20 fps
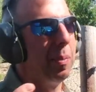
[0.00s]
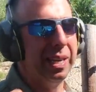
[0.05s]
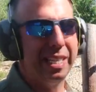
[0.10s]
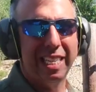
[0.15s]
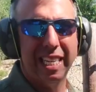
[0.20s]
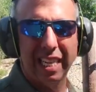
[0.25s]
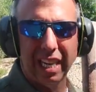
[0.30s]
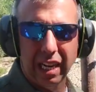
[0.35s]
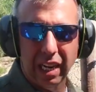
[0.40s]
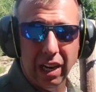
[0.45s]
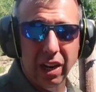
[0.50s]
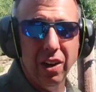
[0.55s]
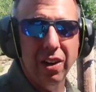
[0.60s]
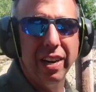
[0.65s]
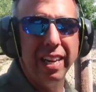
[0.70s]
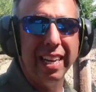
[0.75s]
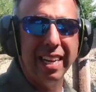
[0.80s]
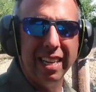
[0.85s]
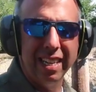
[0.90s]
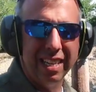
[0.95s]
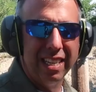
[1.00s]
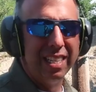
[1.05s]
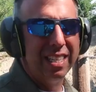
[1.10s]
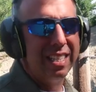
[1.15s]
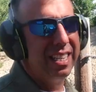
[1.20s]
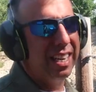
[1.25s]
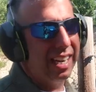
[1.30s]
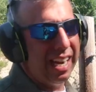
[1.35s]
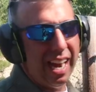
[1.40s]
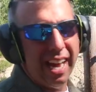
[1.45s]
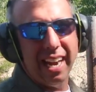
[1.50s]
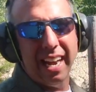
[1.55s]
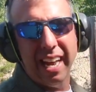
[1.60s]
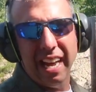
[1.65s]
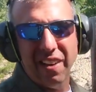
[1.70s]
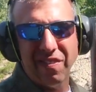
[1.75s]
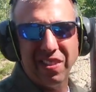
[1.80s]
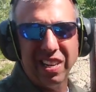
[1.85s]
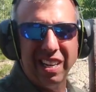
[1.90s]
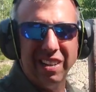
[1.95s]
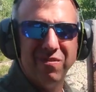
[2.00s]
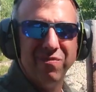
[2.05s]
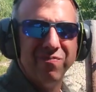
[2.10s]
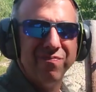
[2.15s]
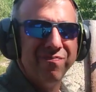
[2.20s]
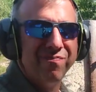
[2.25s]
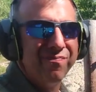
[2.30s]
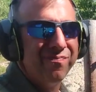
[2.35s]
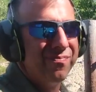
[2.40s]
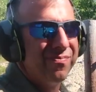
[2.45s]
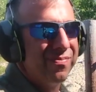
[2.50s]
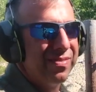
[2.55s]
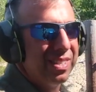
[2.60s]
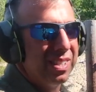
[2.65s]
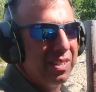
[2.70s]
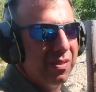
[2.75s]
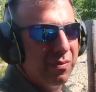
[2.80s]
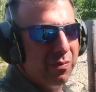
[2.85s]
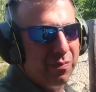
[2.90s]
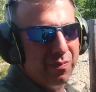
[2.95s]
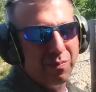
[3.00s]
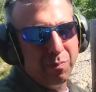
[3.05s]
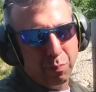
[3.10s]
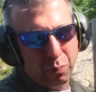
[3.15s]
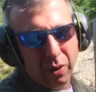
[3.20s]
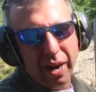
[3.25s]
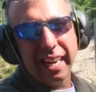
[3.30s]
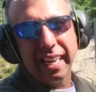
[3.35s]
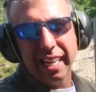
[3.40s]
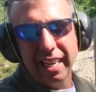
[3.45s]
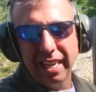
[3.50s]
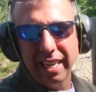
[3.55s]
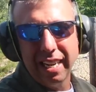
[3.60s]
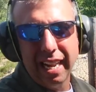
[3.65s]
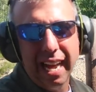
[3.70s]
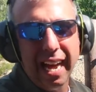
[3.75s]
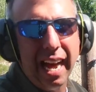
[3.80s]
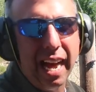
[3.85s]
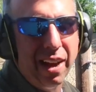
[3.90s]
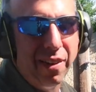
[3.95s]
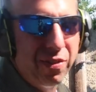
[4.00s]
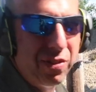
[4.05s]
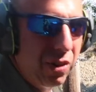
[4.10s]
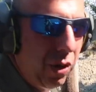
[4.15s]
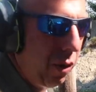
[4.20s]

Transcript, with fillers: But to learn it, you kind of have to break it in half.